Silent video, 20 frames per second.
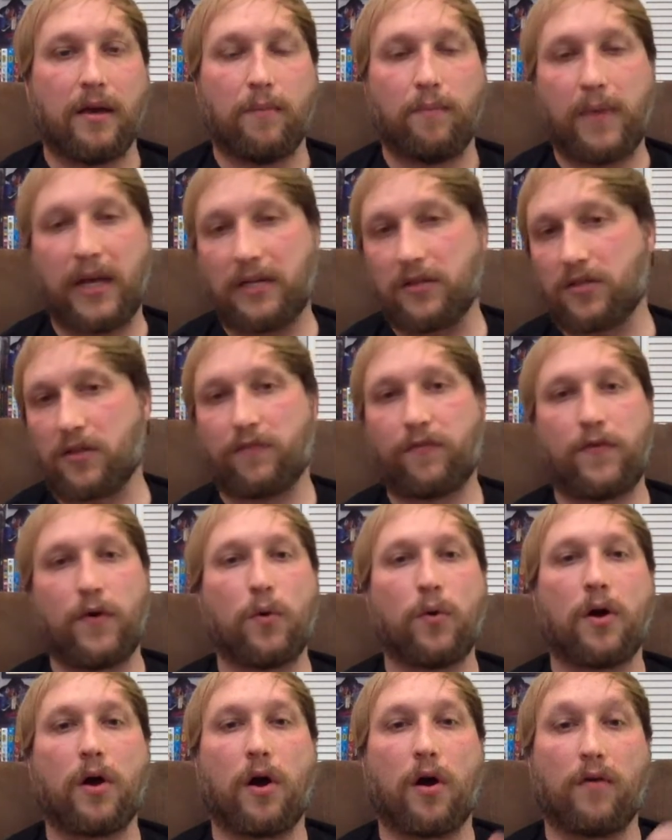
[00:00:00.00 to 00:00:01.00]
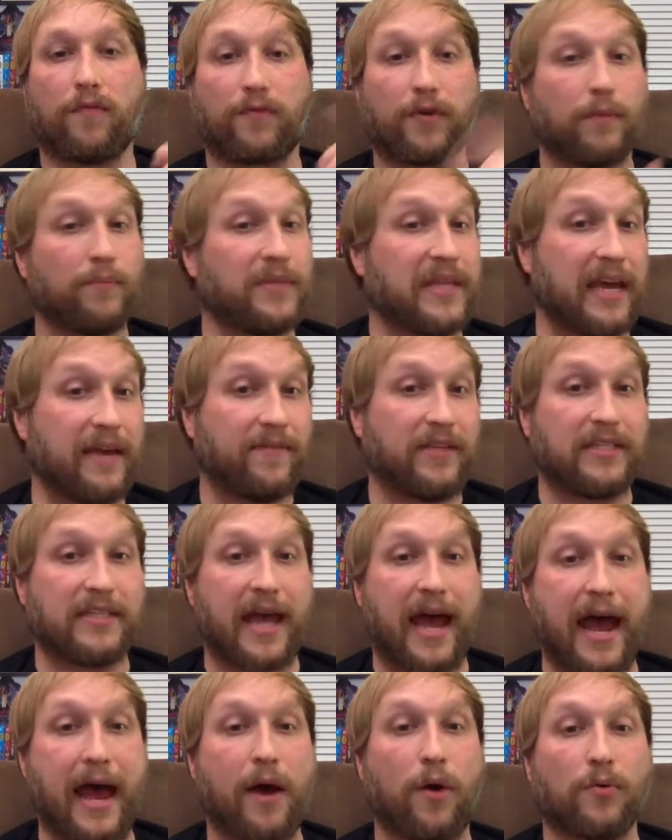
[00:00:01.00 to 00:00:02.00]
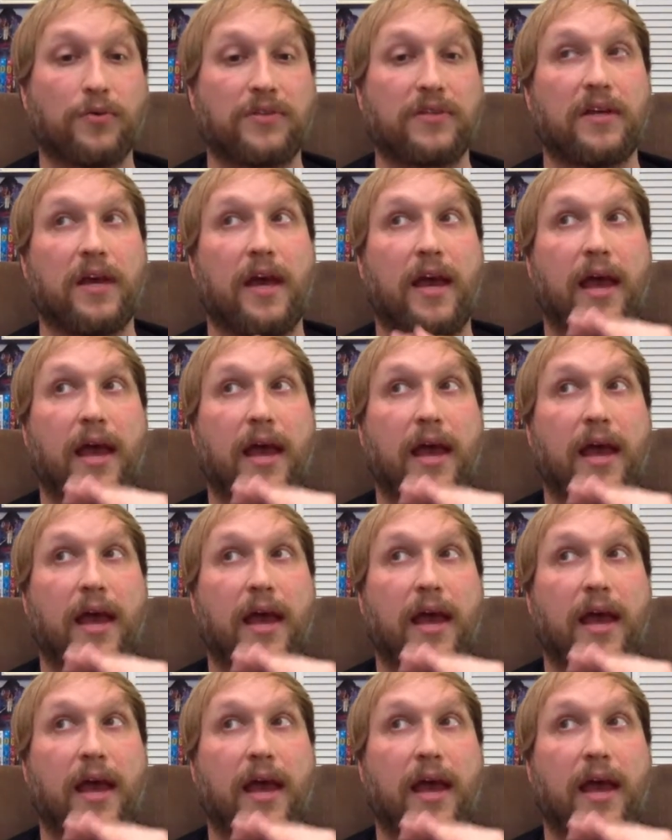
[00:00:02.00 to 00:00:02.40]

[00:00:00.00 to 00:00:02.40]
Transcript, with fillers: makes the phone call from Davey's house,